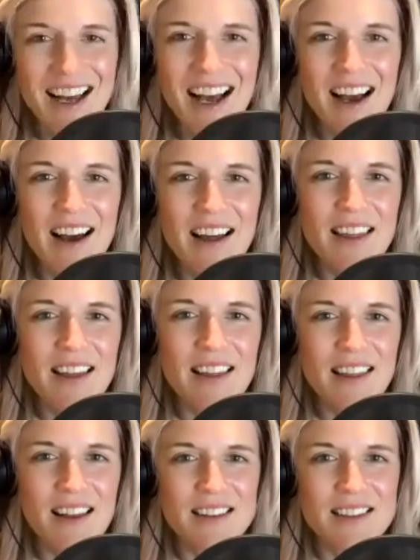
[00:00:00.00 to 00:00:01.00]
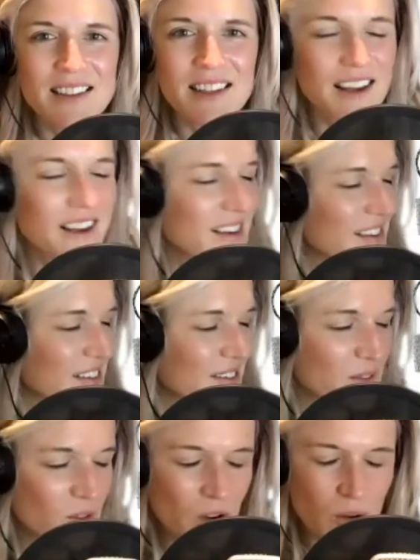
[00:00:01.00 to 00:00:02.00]
I think that's like
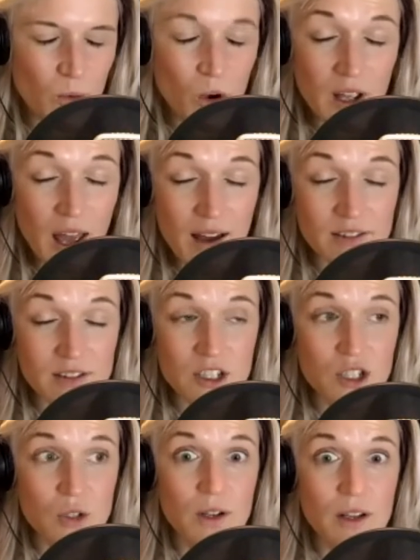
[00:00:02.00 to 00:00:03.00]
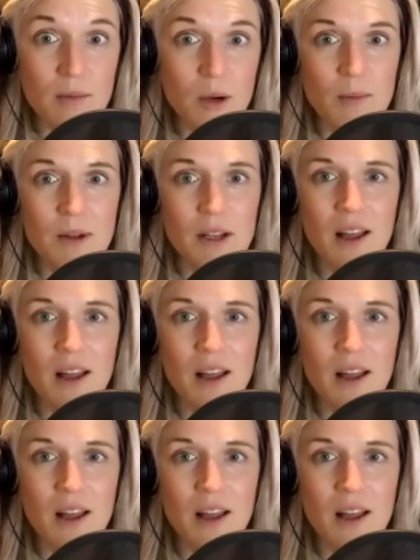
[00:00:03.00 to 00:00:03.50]
what you have to do at the moment.